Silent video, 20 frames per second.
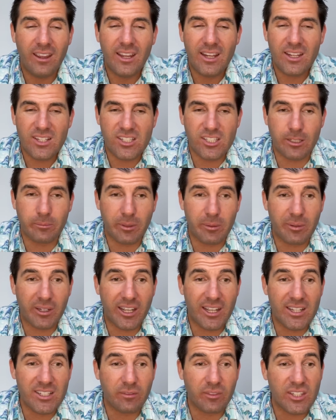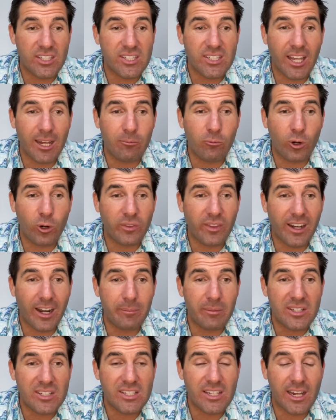simply because of the same word that I've
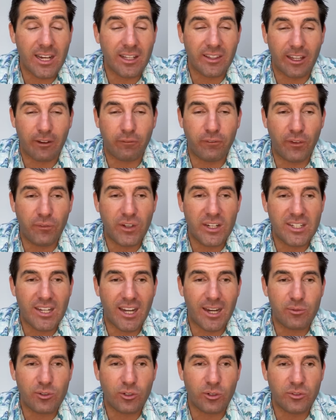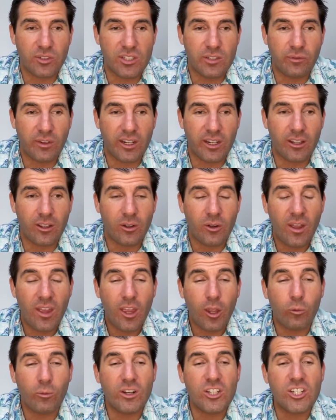been saying like 50 times throughout this video,
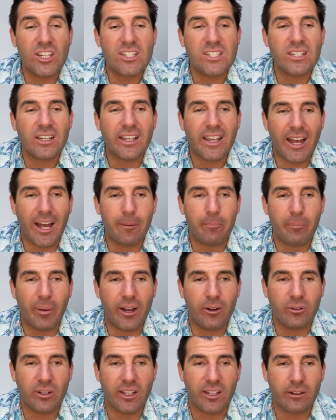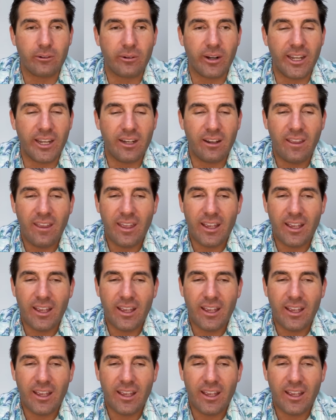which is compounding, right?